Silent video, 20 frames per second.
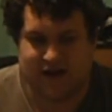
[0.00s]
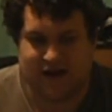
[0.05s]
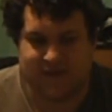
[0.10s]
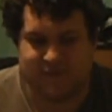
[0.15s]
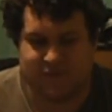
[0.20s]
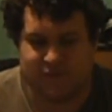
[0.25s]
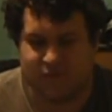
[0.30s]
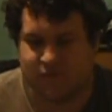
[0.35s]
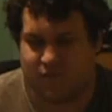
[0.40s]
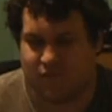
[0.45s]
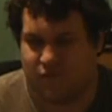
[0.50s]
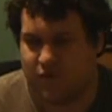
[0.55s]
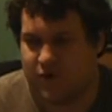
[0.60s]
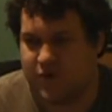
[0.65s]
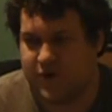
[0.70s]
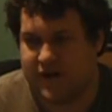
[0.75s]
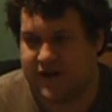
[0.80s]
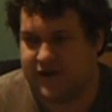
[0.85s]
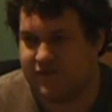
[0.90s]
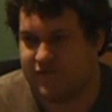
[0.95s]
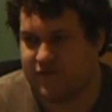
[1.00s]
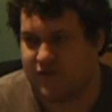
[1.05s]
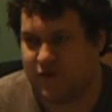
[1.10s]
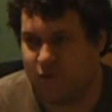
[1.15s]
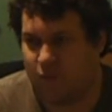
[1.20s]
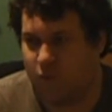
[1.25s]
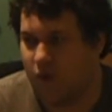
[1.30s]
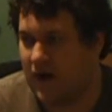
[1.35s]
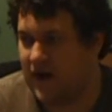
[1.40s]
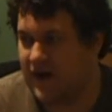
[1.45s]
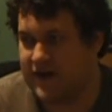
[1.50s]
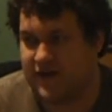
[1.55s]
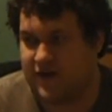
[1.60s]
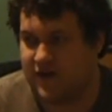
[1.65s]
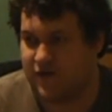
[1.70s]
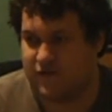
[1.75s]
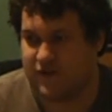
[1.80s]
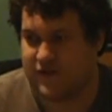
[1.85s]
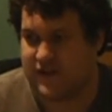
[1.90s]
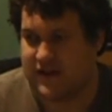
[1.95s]
I'm rooting for
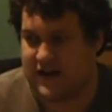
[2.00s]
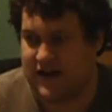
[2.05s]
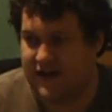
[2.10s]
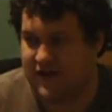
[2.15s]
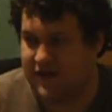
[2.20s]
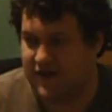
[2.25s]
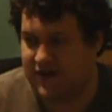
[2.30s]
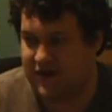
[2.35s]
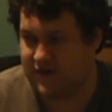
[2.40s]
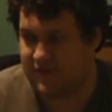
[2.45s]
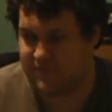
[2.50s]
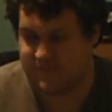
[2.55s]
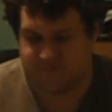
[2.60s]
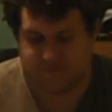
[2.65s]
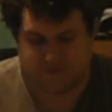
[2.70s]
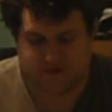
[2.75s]
one over the other.